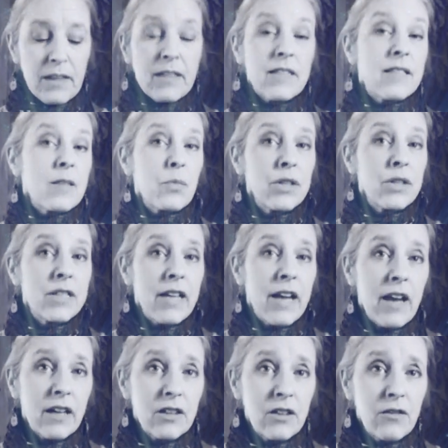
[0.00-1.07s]
This is a
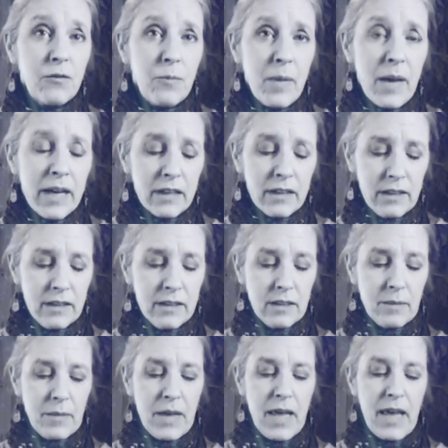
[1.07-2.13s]
protective
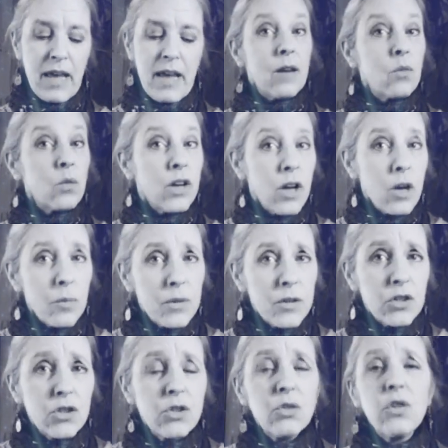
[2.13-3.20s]
mechanism and will help
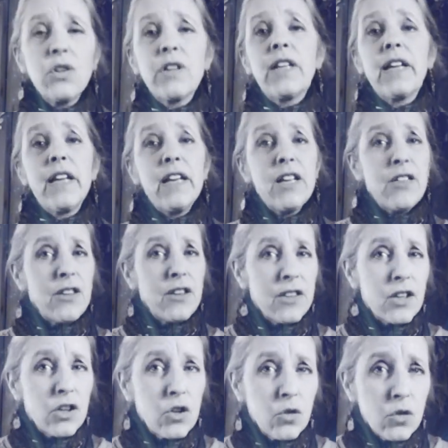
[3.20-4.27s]
ensure that anything
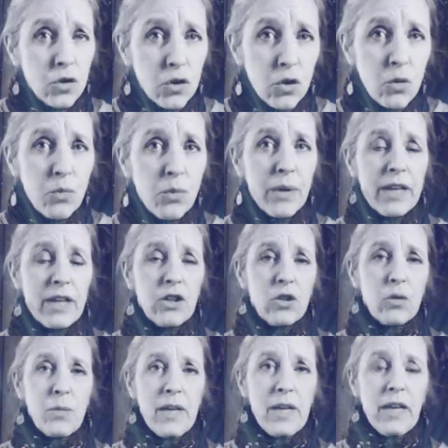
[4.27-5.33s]
that you do bring
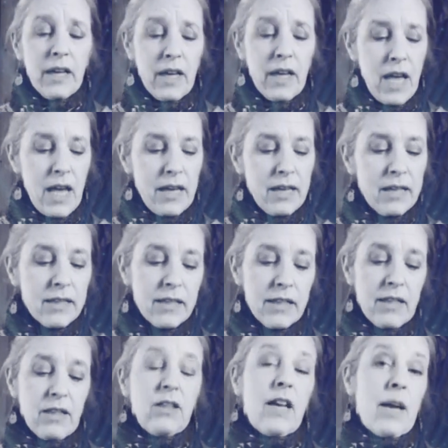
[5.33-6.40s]
into being is
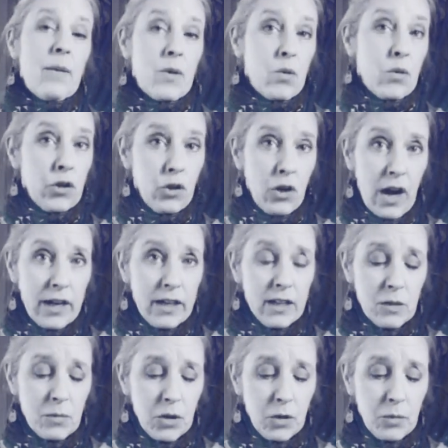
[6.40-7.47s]
in alignment with your
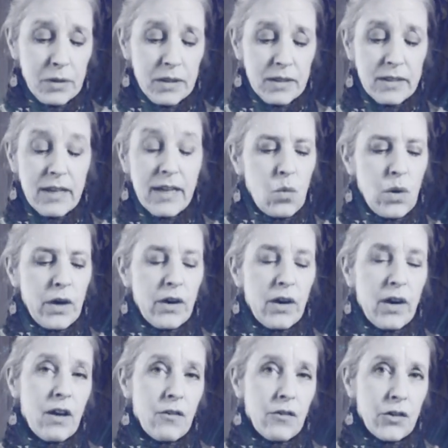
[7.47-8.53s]
highest purpose.
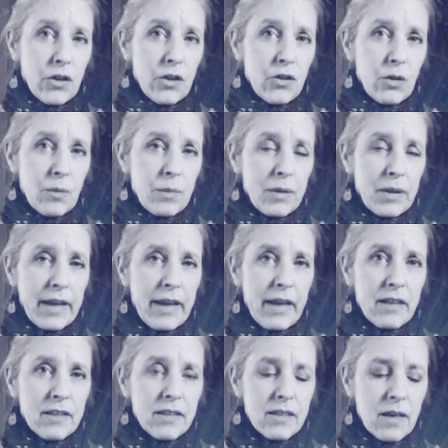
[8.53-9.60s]
Wherever your
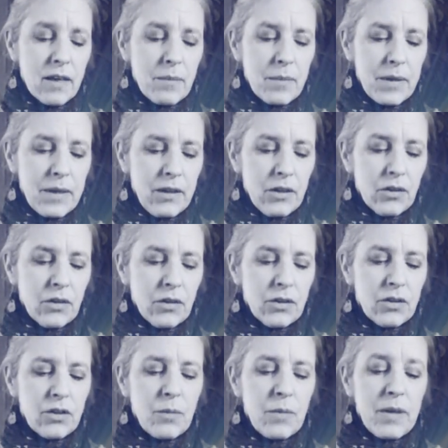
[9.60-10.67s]
plans
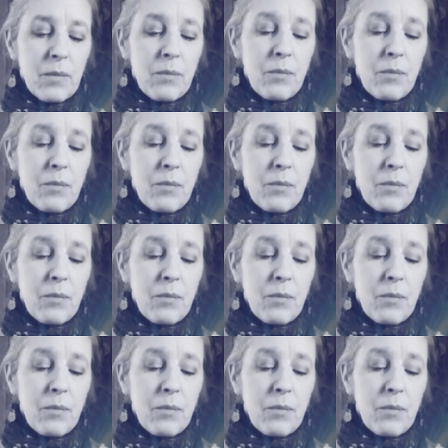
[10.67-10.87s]
appear to be